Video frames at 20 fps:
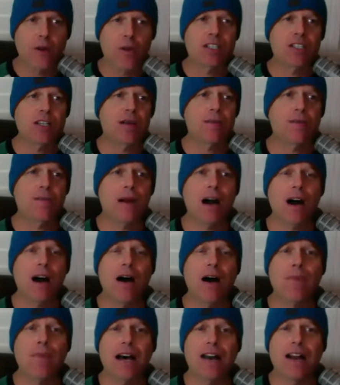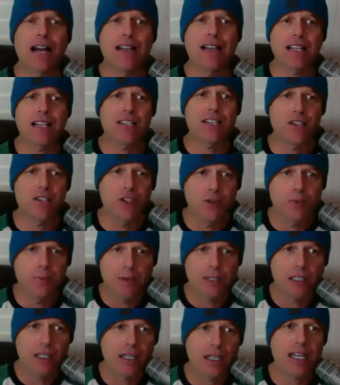We took uh, about Ilene's new
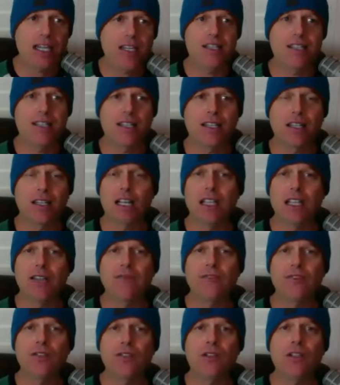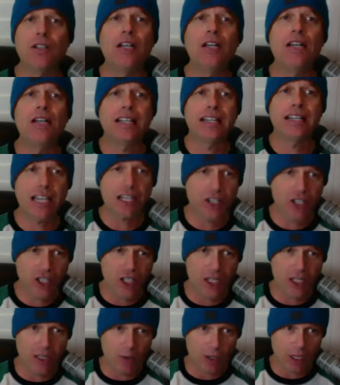book. It's The Colorful
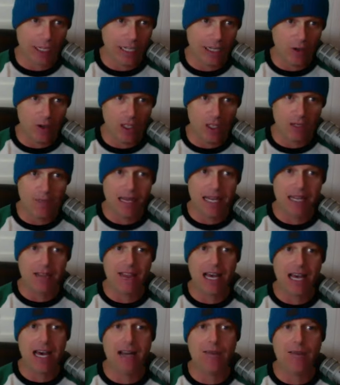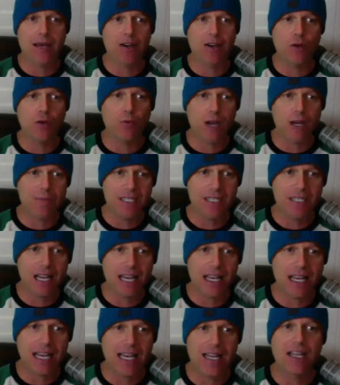Kitchen. We're going to hear all about that, about her
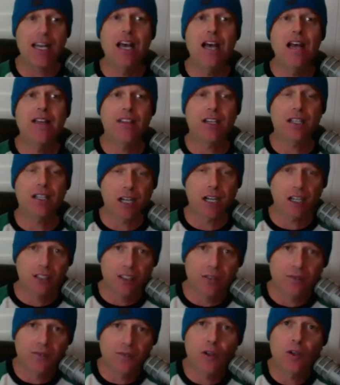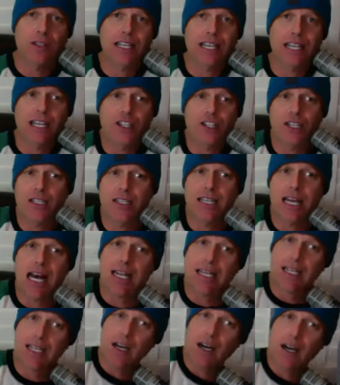website at the colorful kitchen
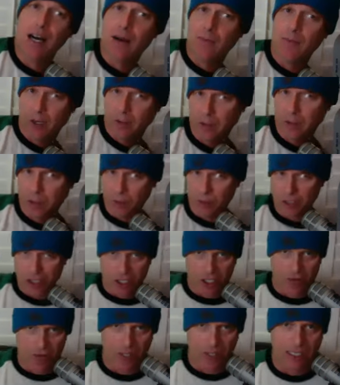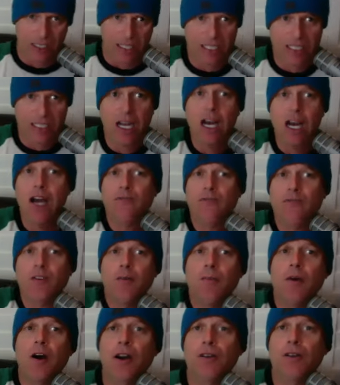dot com. Her book was just released
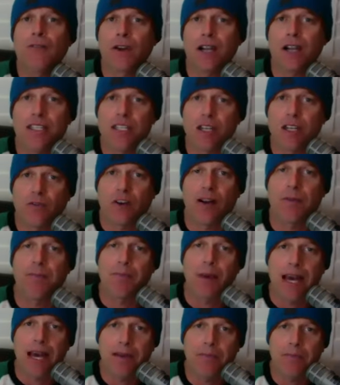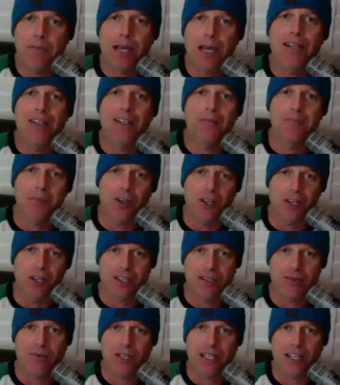from our friends over at Ben Bella
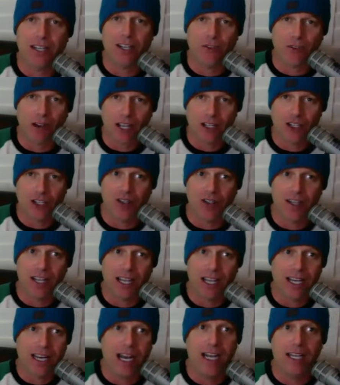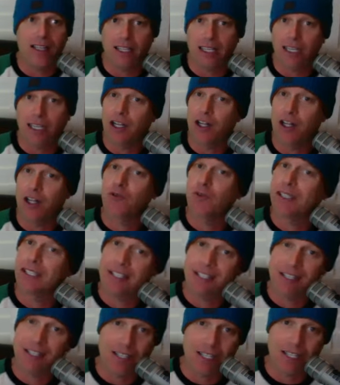Books, and we congratulate Ilene on the
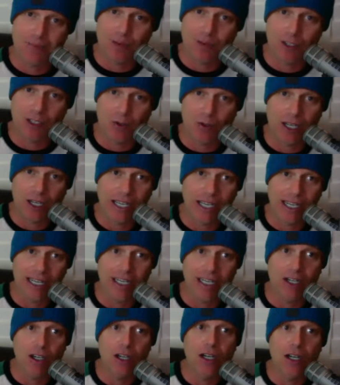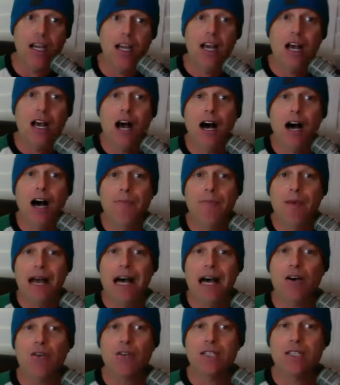release of this book. We're going to hear
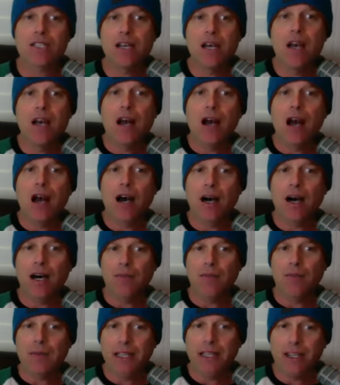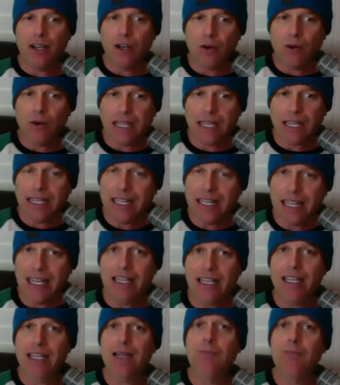about, um, you know,
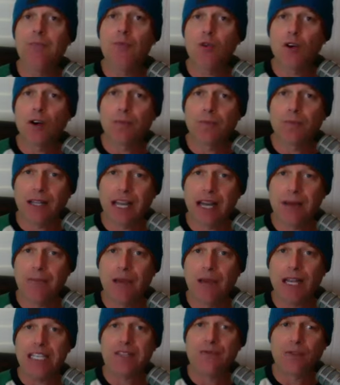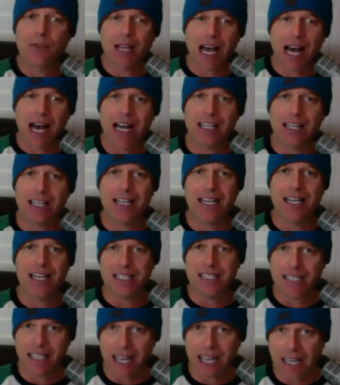eating more plant-based for the
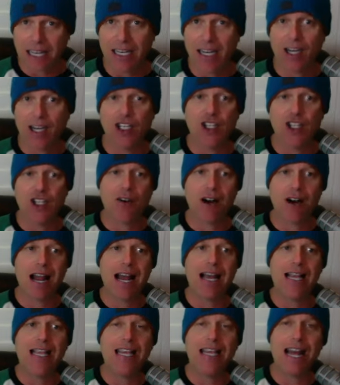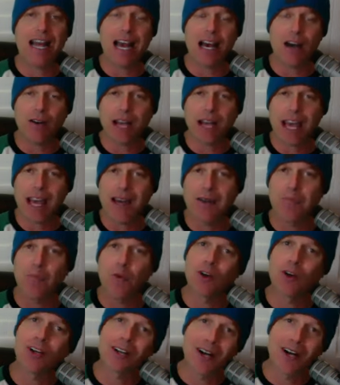holidays, staying on track, and how to add
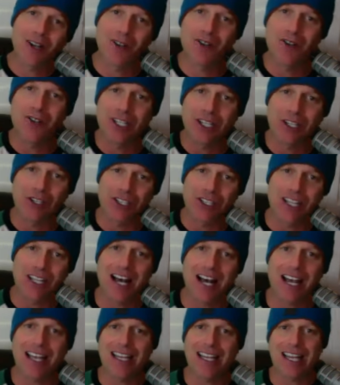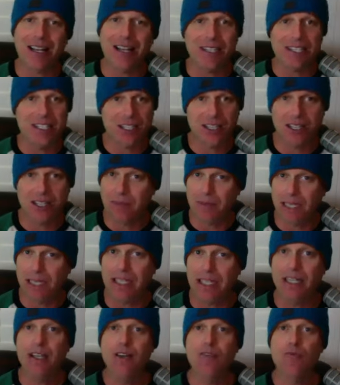more color to your diet. And it's going to
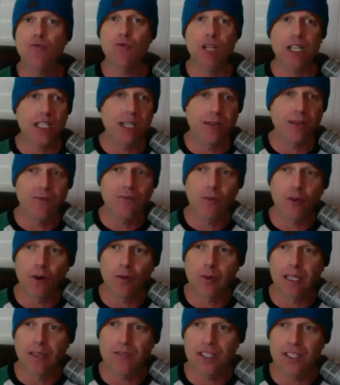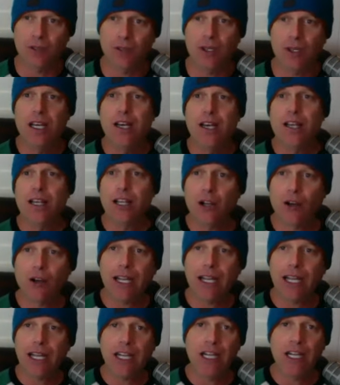be really informative. So you're
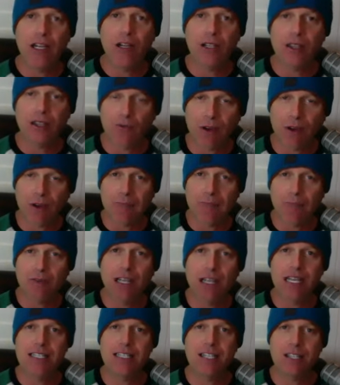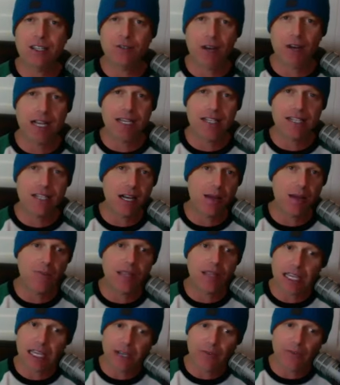here at the right place at the right time.
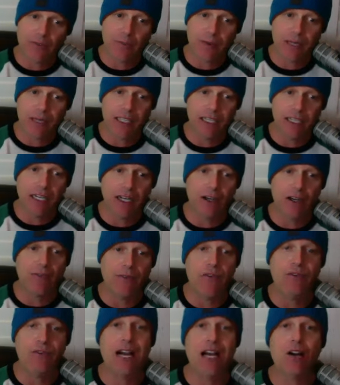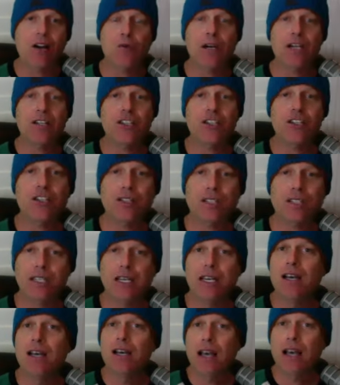Thank you for being here. And if you've got questions
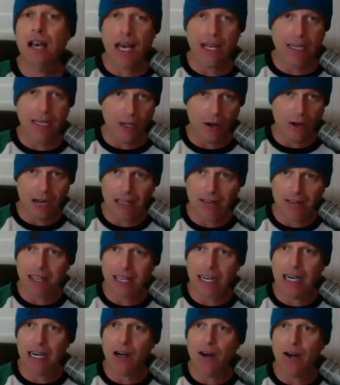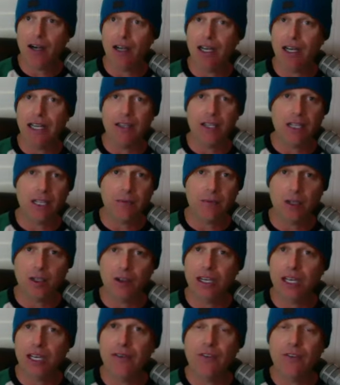and you're out there uh, in the
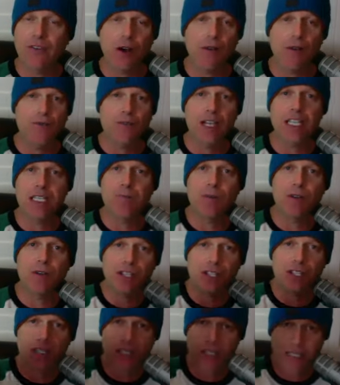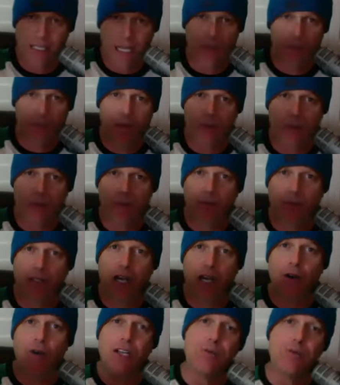community, if you're on Facebook, just type them in
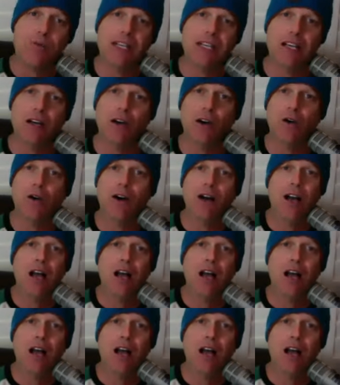below as we go.